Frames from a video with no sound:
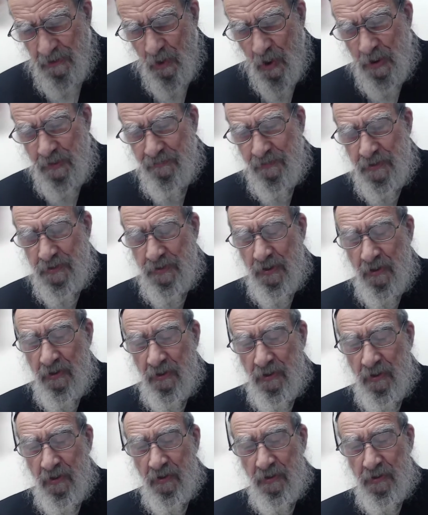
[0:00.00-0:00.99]
tois
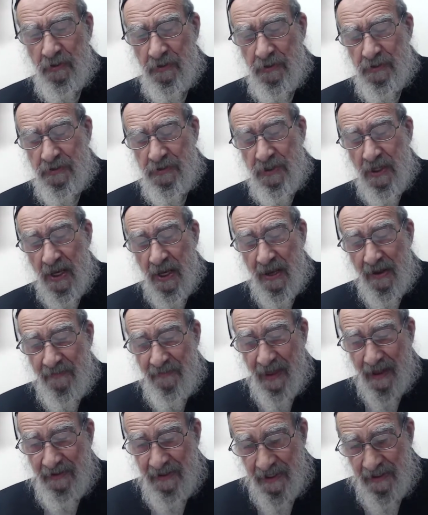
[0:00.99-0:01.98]

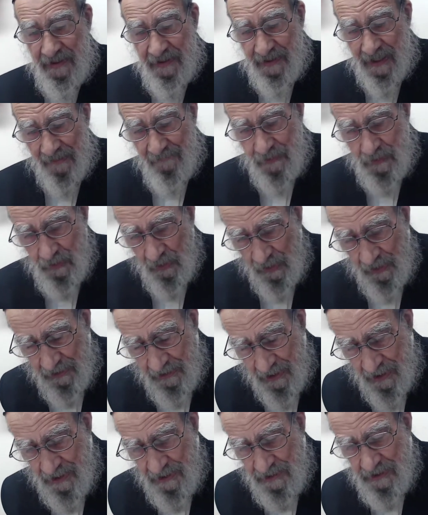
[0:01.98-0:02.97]
Then in the nefesh
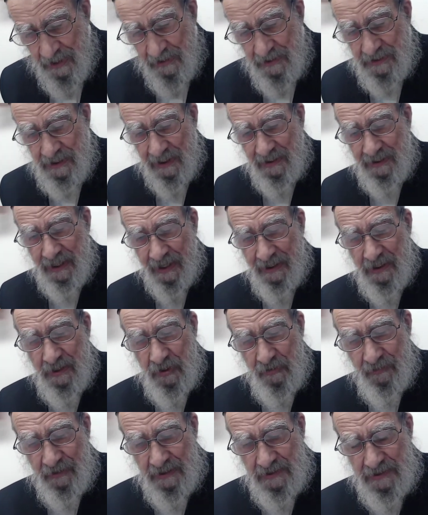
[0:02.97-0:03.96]
Elokis there is an
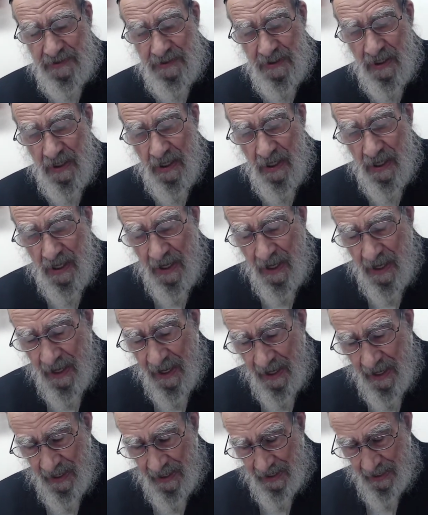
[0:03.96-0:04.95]
increase
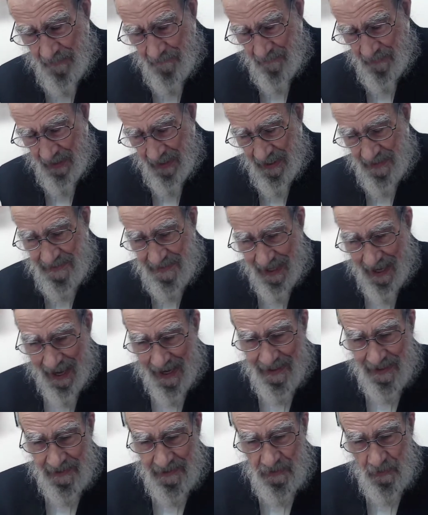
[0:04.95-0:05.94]
is
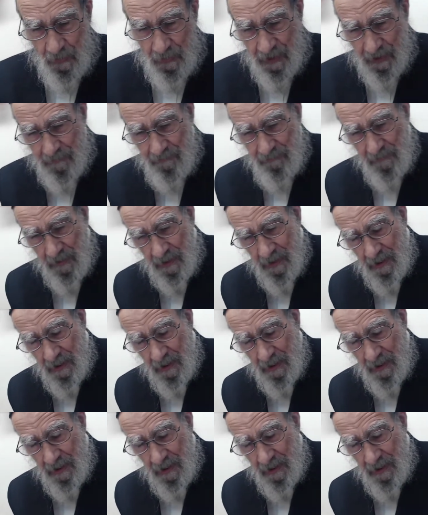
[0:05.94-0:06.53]
added to him.